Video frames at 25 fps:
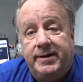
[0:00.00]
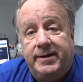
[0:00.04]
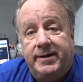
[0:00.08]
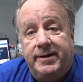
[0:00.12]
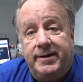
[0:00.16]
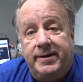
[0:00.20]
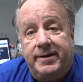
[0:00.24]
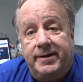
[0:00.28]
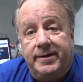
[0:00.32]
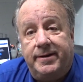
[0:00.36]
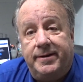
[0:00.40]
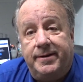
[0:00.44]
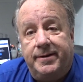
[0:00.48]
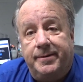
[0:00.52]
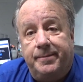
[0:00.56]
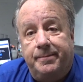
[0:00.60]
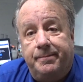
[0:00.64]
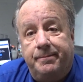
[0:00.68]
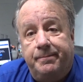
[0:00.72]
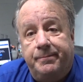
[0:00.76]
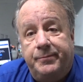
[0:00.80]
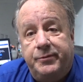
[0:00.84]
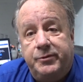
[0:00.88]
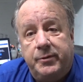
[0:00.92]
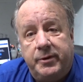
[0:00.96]

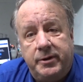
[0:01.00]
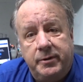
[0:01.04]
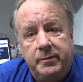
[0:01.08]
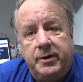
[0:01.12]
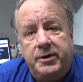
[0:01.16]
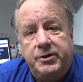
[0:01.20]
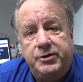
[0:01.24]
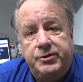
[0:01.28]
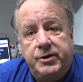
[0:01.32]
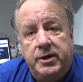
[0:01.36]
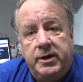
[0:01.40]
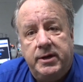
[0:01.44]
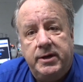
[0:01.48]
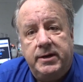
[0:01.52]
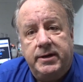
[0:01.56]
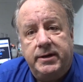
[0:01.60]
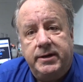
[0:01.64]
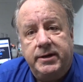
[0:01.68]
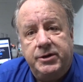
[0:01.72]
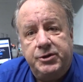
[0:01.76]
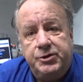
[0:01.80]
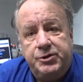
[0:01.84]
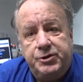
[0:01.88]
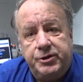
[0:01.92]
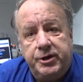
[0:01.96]
So anyways,
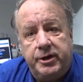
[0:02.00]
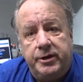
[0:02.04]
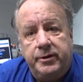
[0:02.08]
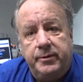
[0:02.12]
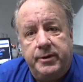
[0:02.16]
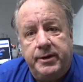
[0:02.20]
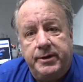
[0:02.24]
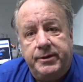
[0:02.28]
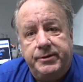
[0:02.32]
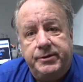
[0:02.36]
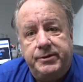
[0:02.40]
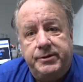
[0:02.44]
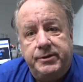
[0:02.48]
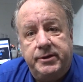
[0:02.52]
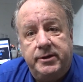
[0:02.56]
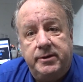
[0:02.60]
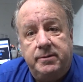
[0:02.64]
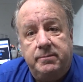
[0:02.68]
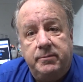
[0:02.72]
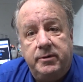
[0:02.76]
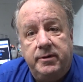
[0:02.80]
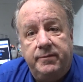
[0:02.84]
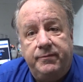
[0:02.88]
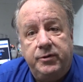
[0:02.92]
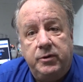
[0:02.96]
consider it
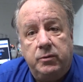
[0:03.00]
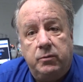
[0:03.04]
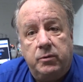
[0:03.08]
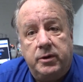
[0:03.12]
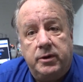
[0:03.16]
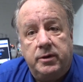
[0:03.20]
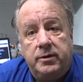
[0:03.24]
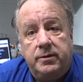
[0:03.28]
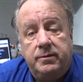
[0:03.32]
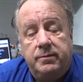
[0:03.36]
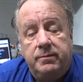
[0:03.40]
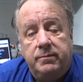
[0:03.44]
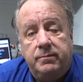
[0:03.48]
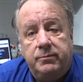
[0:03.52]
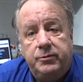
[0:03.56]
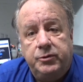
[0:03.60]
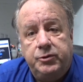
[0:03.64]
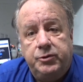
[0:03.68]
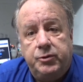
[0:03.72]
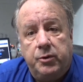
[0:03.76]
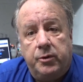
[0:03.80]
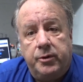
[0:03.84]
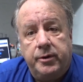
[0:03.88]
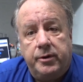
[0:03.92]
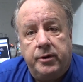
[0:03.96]
if you want to
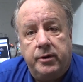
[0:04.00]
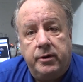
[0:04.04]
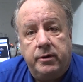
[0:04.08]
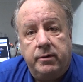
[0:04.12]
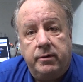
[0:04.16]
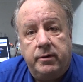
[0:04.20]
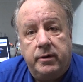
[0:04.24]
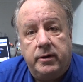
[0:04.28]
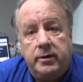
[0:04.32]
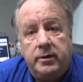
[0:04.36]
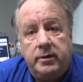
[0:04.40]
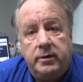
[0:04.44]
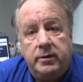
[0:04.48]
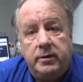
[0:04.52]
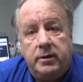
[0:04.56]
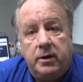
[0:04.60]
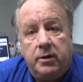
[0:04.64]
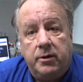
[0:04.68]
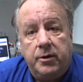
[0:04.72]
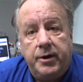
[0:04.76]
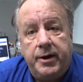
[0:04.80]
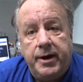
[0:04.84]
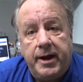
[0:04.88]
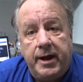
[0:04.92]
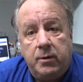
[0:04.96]
join
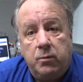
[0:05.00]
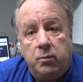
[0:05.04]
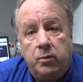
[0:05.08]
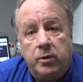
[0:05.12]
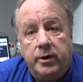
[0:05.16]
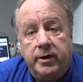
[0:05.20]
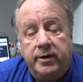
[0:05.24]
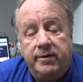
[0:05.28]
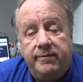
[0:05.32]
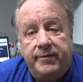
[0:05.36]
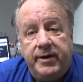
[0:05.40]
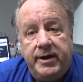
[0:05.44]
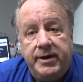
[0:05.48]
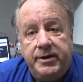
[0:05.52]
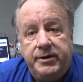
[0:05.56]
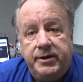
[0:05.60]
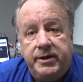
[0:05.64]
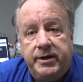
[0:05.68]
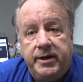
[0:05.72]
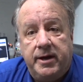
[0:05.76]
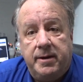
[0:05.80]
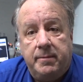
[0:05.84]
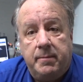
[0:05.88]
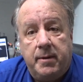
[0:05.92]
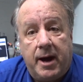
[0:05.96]
our network of
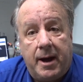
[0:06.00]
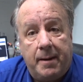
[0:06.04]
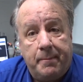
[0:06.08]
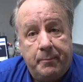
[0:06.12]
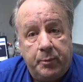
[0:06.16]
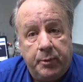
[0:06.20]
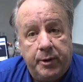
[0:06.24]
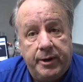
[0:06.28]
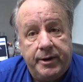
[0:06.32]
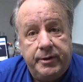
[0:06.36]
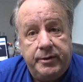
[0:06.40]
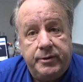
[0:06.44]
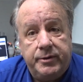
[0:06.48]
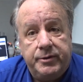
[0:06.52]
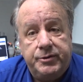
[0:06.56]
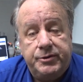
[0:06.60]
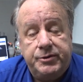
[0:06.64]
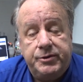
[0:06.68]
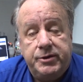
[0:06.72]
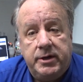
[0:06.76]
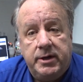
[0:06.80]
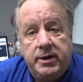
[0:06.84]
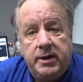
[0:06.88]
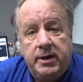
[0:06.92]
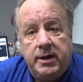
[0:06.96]
ATM
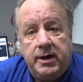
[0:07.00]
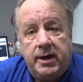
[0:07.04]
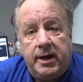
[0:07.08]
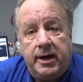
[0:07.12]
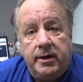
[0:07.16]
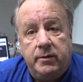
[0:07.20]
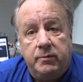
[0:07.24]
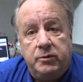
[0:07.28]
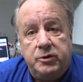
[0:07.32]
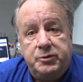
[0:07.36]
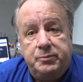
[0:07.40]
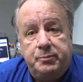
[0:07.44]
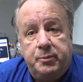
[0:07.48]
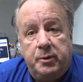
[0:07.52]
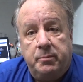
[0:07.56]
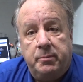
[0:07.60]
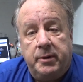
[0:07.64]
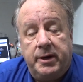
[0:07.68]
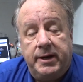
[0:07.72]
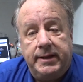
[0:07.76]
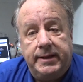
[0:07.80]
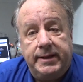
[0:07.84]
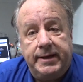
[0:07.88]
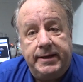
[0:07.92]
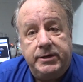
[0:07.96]
operators. I always put
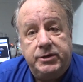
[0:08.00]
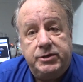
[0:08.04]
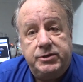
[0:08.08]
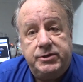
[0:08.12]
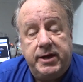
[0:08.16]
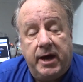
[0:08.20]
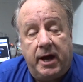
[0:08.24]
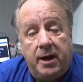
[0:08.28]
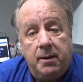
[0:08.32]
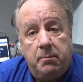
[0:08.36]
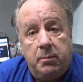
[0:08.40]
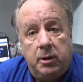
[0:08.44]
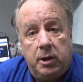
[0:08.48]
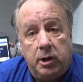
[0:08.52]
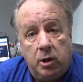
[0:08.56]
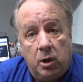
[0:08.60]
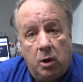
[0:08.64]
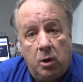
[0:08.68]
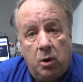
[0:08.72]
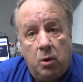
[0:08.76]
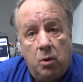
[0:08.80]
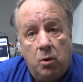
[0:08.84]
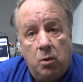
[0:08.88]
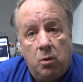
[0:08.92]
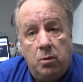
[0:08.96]
my links down
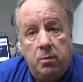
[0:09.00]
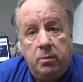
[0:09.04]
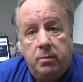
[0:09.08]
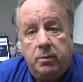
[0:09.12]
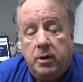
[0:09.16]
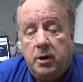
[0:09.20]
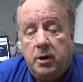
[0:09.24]
below.